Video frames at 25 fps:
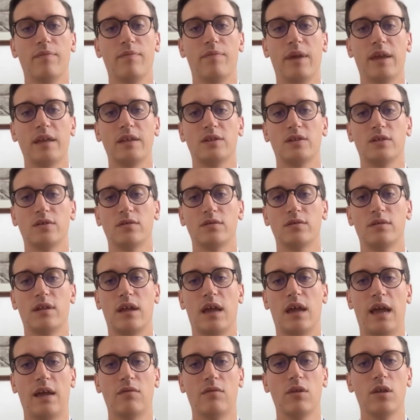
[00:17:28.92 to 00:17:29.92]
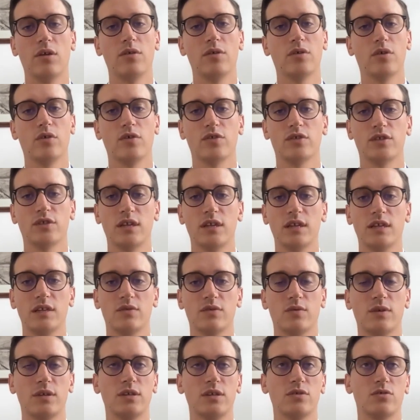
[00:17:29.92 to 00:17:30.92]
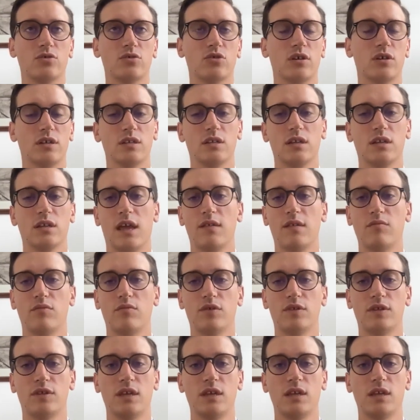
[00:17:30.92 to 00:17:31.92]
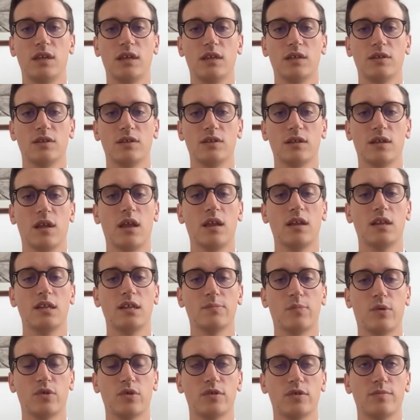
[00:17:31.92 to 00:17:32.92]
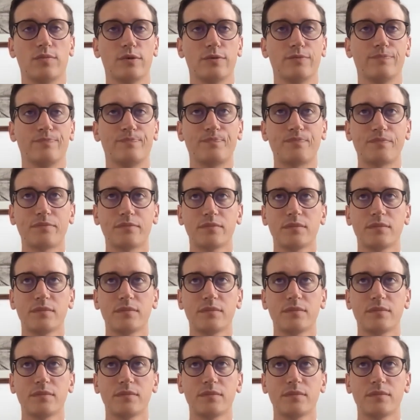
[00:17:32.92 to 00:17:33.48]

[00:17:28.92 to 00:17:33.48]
based on how low cost it is when you're trying to end proceedings as early as possible.